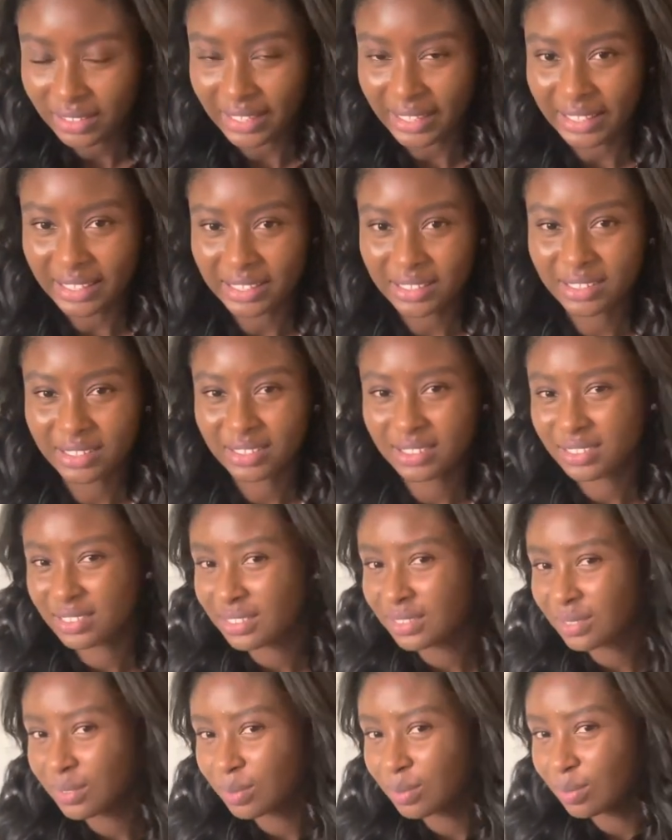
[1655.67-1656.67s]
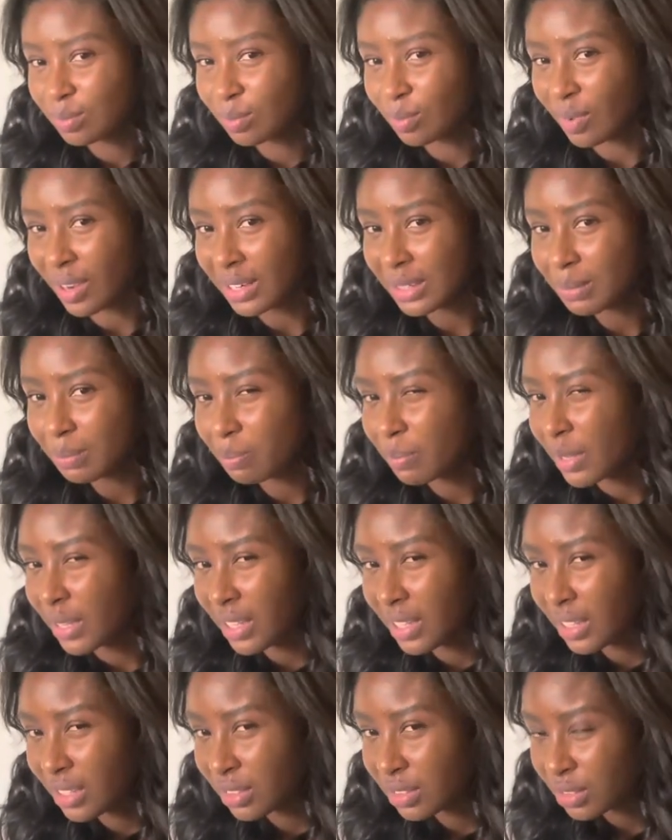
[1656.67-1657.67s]
like
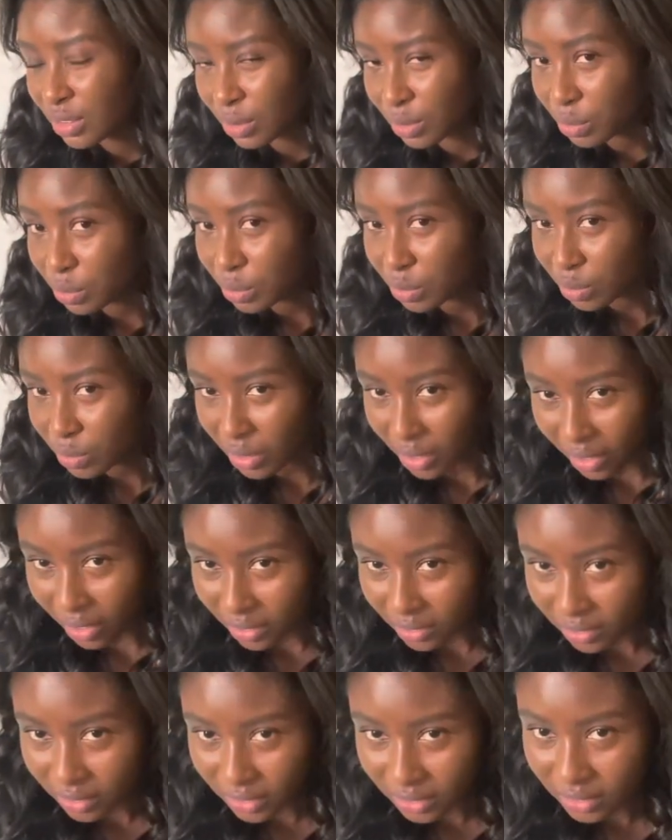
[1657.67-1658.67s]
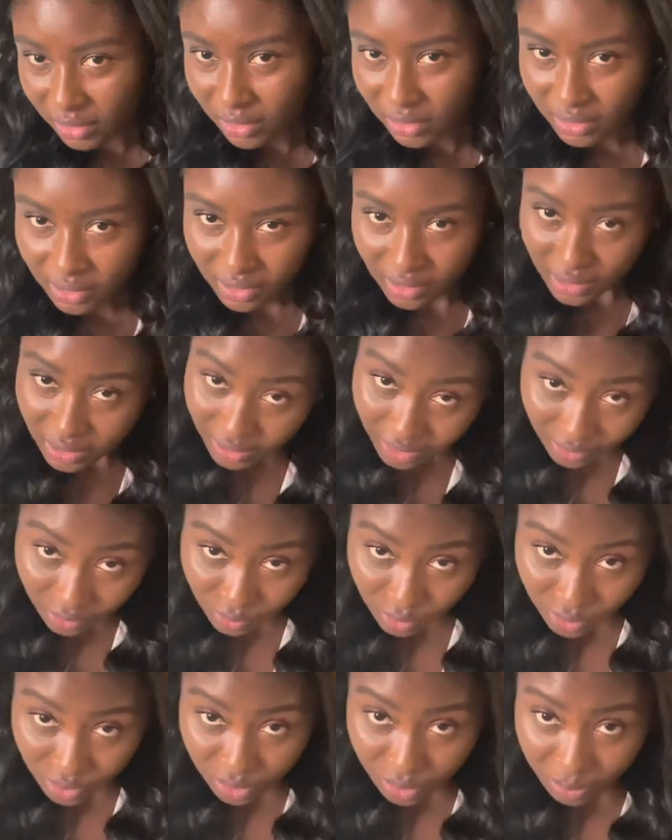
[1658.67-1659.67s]
1b2 color it
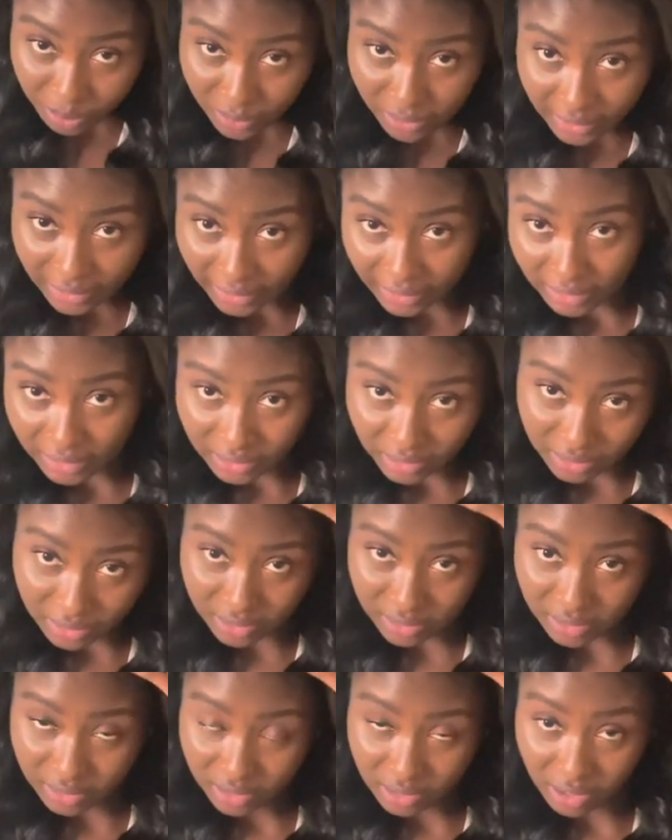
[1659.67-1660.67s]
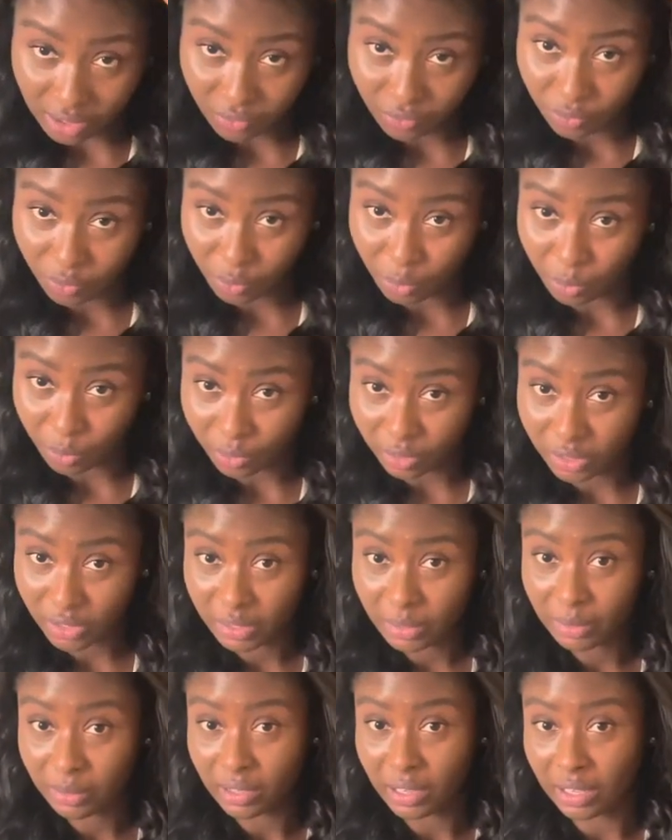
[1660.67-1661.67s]
used to be like a a
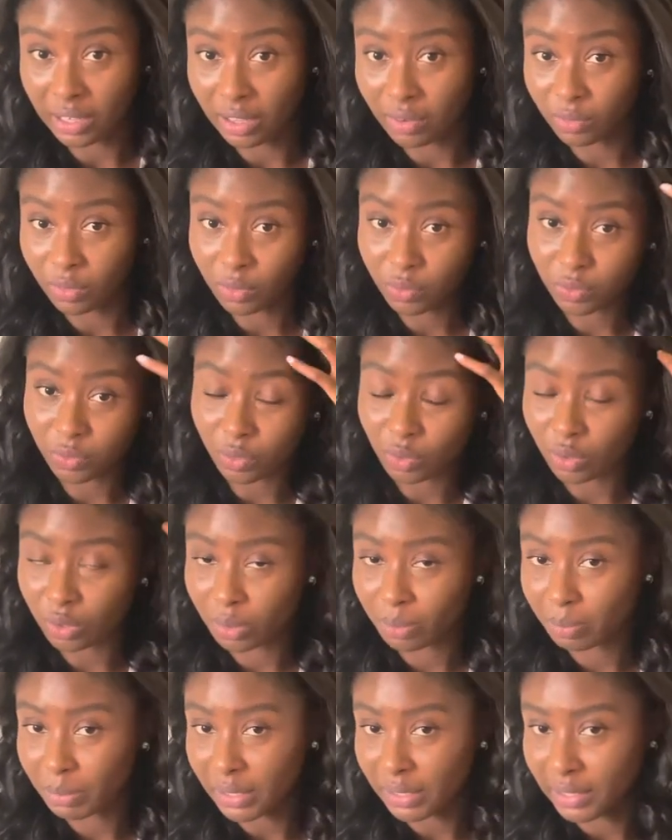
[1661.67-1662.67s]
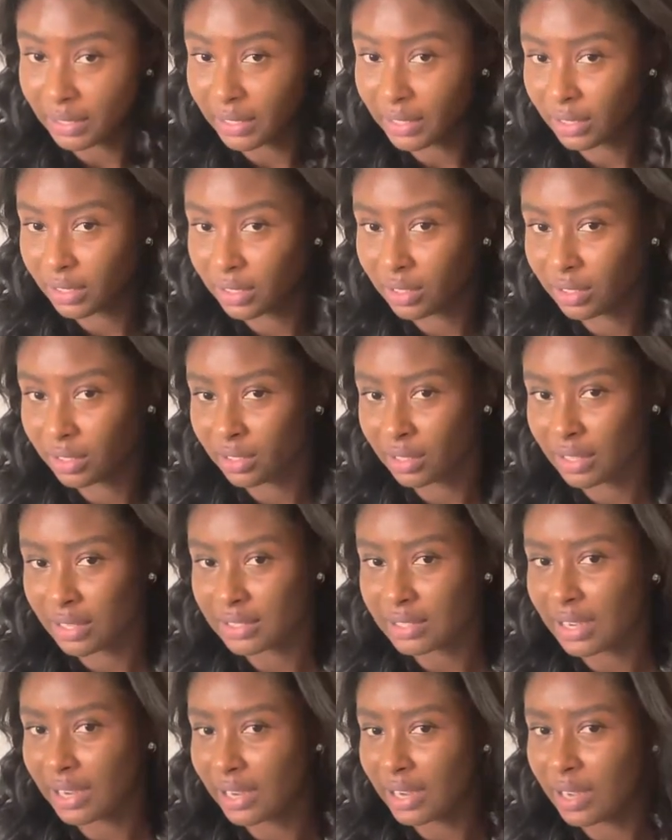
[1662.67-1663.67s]
four a level four but like as
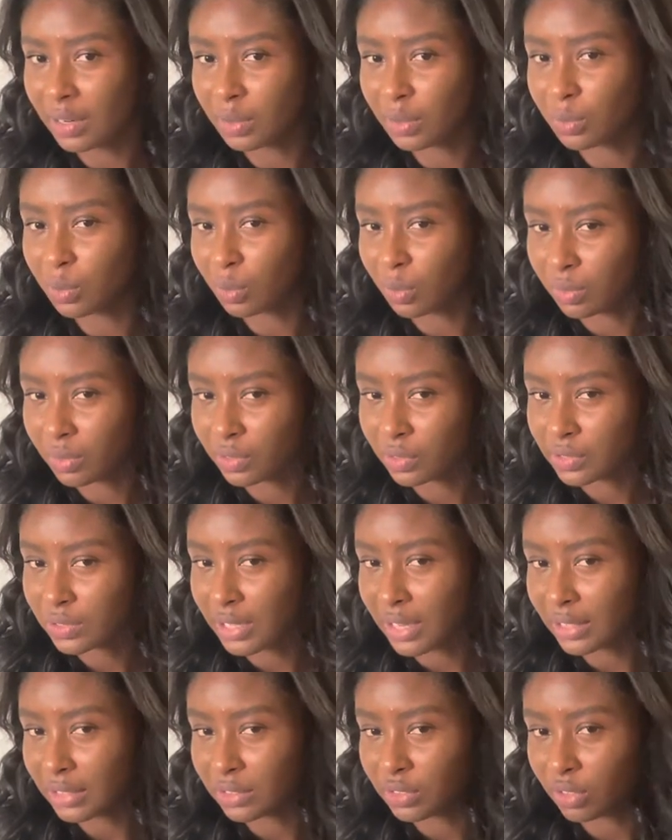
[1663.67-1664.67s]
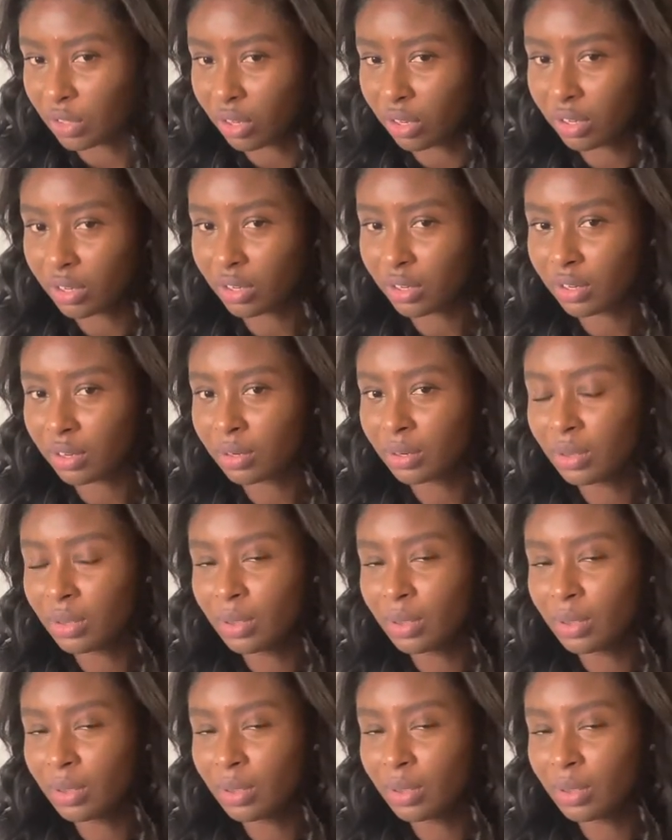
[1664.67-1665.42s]
i gotten older it's gotten darker